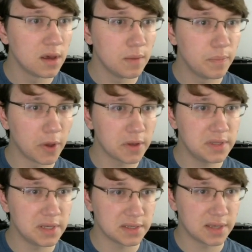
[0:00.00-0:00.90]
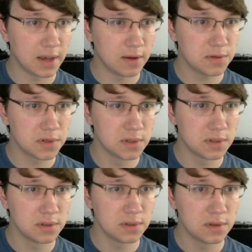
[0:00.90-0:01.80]
Bulk discount.
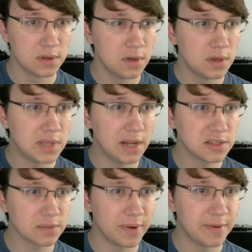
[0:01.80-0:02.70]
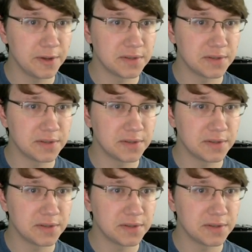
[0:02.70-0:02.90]
Instead of using the perimeter,